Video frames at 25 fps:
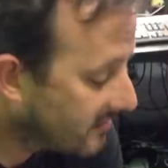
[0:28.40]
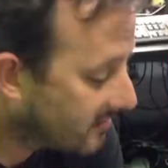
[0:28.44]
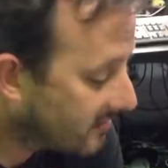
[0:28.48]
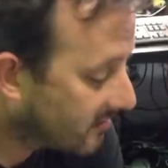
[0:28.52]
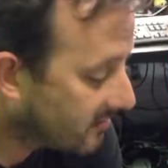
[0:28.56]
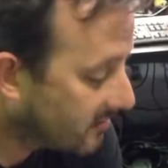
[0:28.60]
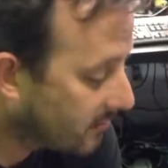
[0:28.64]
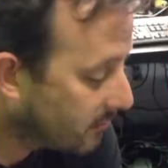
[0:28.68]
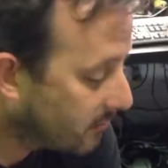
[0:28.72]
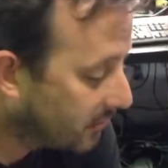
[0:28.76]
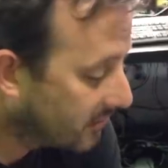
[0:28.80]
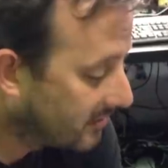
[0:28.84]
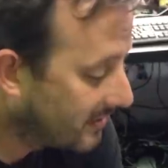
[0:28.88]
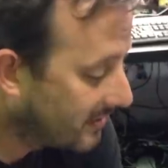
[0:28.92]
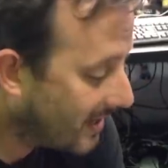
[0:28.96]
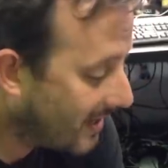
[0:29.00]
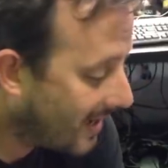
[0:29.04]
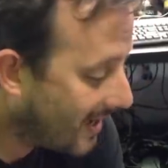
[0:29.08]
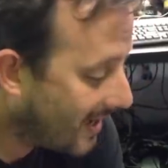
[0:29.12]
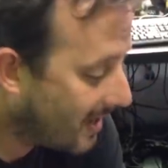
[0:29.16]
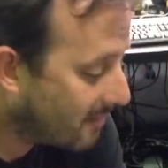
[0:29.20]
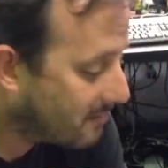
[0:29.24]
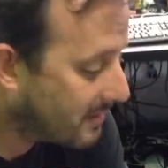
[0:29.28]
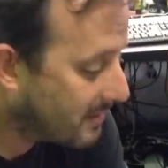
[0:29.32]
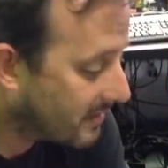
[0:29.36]
He has assembled
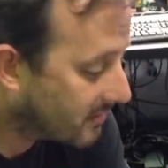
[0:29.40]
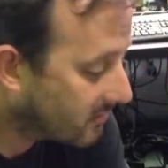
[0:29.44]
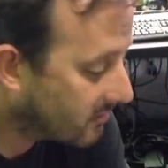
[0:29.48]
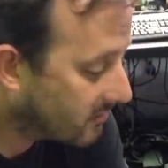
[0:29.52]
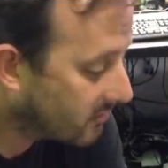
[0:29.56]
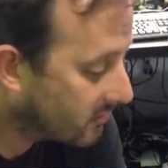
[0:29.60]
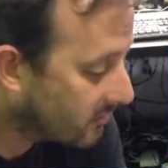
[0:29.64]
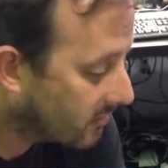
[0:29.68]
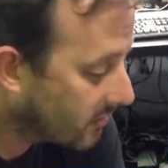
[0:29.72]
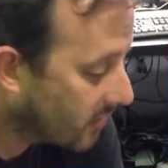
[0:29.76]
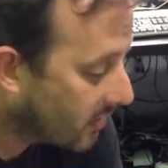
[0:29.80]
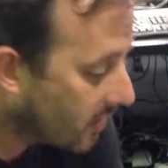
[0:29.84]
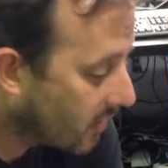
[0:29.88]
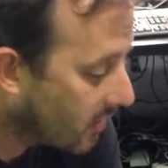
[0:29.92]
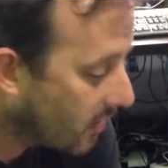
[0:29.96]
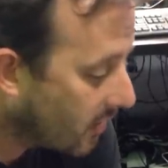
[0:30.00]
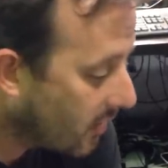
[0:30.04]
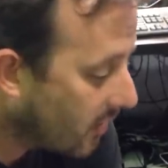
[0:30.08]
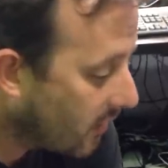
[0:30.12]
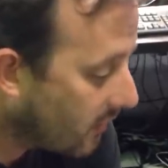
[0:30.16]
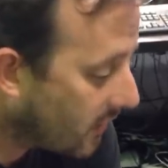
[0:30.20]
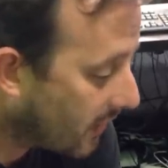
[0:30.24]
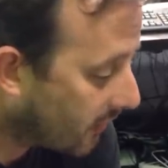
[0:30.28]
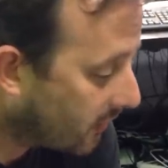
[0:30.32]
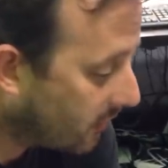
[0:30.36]
comments
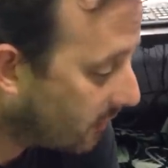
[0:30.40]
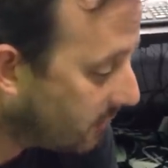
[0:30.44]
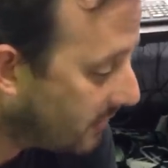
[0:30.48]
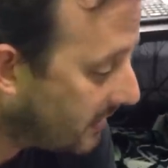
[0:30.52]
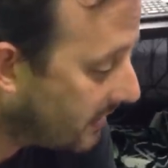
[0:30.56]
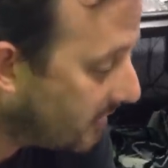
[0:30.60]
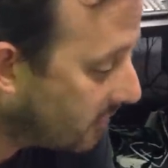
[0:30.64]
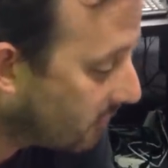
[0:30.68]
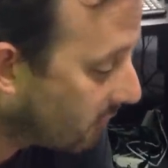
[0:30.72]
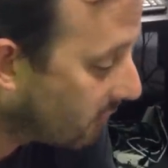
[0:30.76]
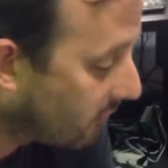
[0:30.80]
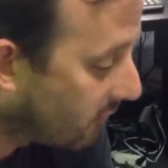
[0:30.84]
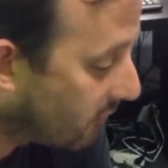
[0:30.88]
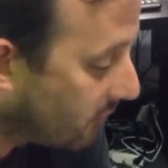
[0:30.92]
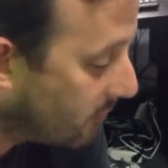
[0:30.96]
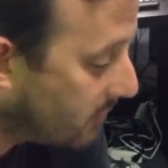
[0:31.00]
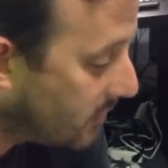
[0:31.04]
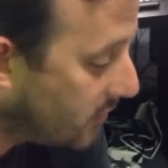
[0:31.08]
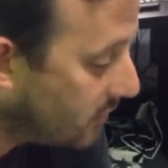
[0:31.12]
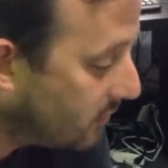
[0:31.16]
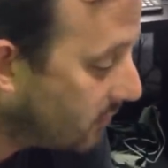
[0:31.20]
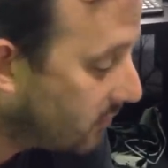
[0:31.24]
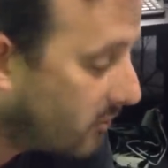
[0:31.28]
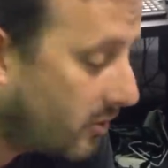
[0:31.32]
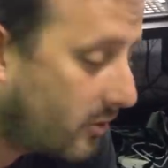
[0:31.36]
that could be either
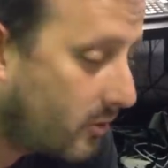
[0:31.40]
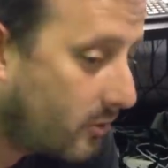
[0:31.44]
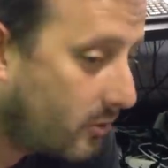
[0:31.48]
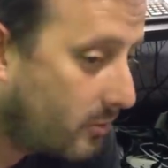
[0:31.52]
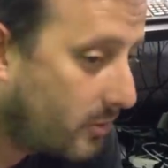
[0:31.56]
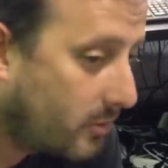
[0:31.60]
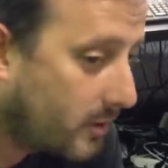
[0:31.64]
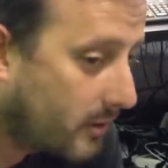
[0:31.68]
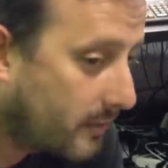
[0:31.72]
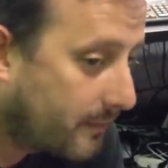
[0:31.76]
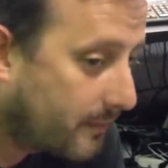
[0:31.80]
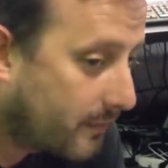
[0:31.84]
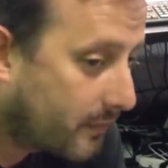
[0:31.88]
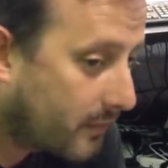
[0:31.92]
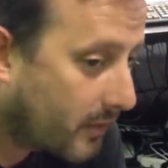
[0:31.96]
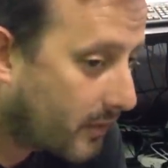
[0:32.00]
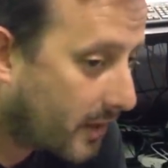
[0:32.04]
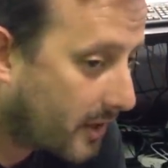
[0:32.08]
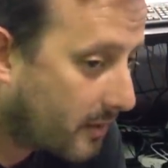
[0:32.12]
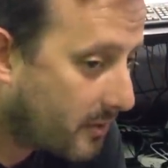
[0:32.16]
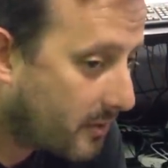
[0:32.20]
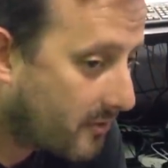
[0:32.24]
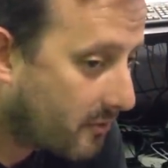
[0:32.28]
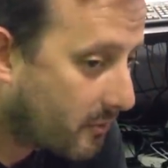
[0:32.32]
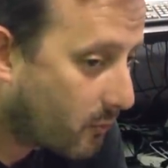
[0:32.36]
from YouTube,
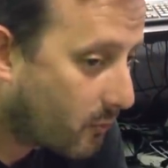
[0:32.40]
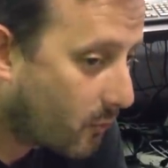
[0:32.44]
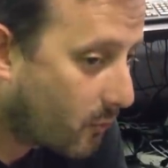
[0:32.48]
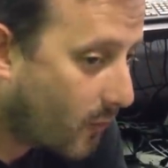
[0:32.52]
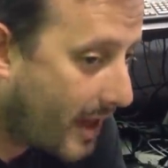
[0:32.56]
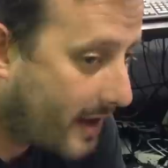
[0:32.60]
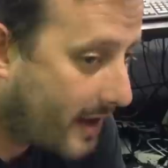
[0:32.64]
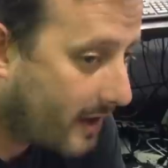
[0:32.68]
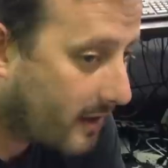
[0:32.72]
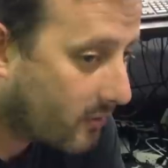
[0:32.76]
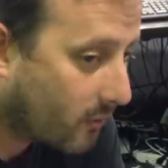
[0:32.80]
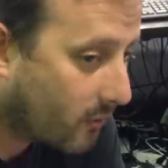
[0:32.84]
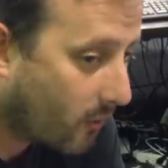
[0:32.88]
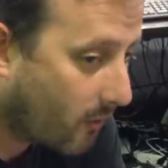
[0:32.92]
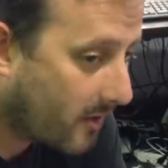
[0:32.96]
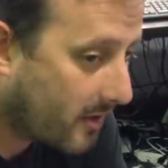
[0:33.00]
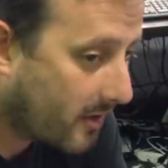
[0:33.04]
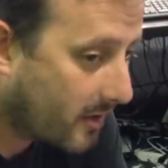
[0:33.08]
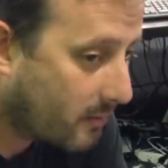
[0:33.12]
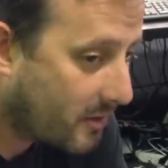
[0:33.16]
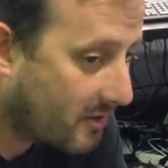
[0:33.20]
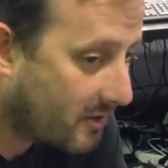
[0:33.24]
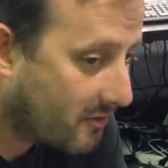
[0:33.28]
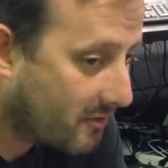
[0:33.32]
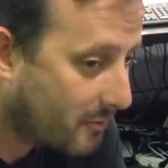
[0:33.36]
they could be from Reddit, or
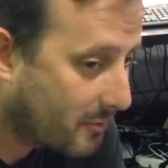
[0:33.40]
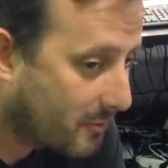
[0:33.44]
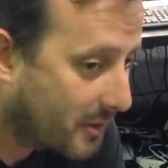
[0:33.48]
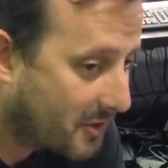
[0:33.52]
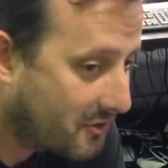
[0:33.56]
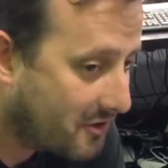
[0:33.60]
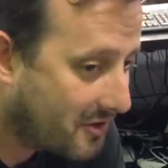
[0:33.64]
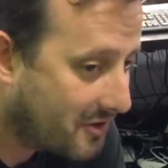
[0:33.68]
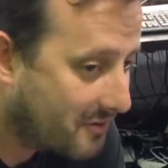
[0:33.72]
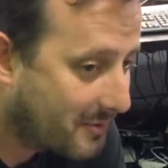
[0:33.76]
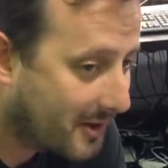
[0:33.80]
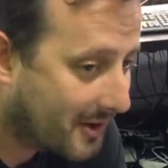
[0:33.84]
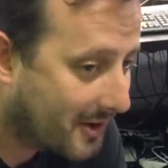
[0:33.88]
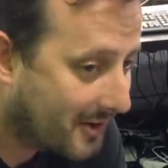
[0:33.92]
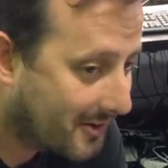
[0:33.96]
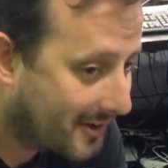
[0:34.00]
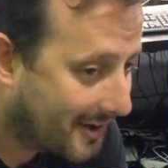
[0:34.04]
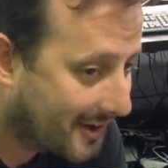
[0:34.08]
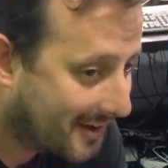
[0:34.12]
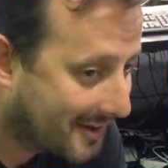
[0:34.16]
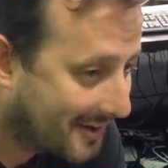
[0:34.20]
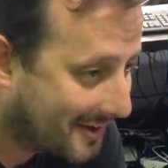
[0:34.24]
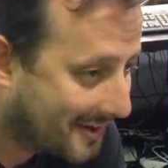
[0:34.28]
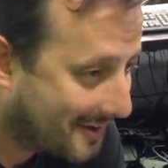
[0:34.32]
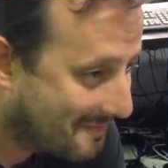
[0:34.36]
they could be from
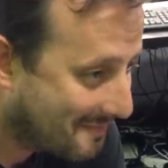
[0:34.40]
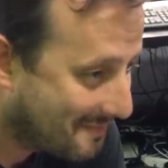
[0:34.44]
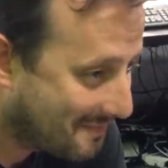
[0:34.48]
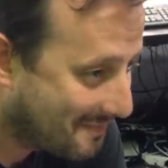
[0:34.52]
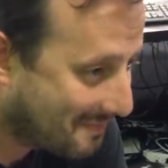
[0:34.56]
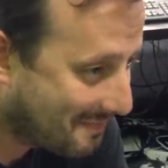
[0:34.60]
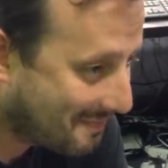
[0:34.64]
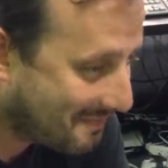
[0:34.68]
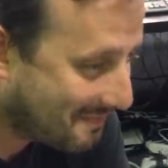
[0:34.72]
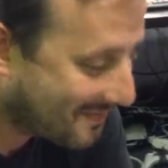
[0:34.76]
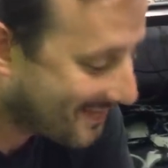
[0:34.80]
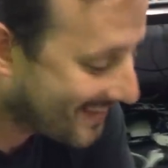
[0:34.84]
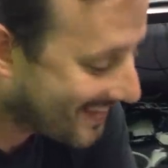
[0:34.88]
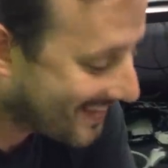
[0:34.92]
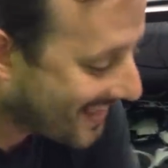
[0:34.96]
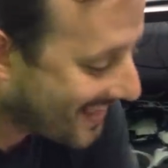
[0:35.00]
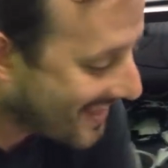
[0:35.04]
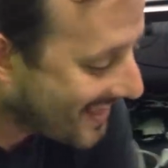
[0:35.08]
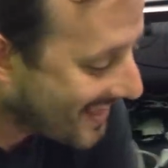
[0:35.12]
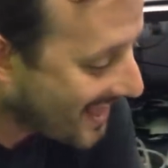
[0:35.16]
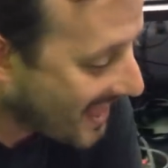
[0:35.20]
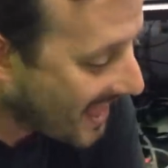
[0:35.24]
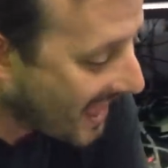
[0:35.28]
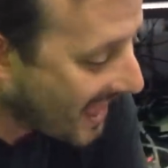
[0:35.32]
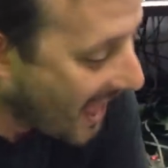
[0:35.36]
AchievementHunter.com.
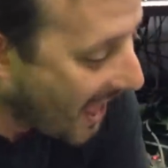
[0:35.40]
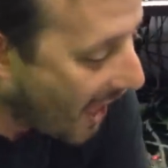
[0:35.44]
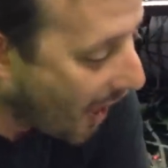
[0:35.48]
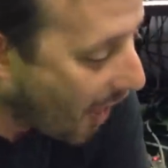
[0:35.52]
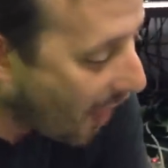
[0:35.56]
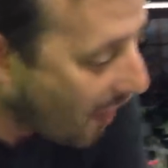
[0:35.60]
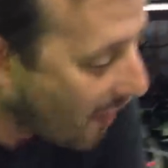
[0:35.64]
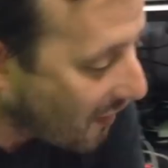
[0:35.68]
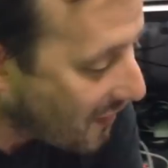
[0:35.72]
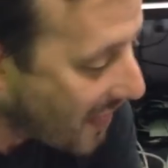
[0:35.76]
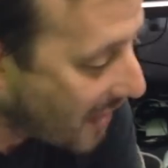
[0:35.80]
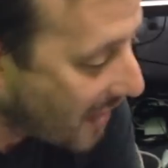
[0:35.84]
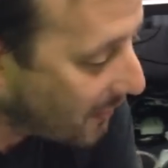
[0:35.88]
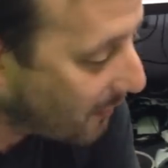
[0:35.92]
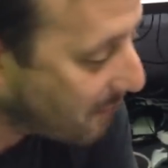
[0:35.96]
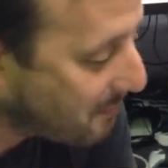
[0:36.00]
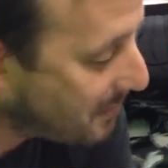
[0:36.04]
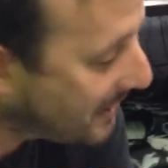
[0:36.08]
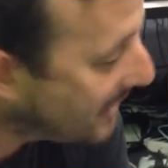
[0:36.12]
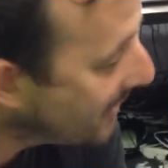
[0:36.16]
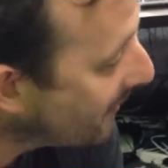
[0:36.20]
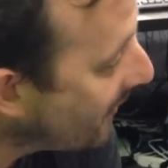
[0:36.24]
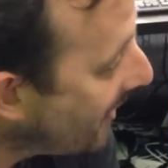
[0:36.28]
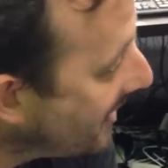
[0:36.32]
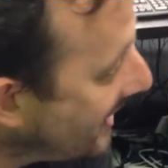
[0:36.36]
that
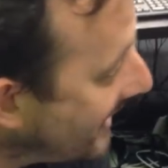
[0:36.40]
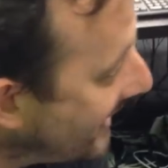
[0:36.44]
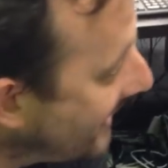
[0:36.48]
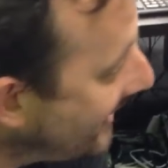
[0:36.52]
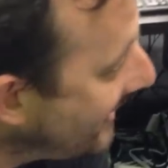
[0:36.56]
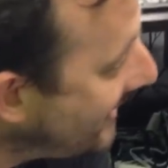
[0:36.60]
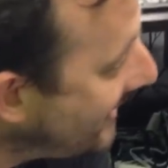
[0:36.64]
appear on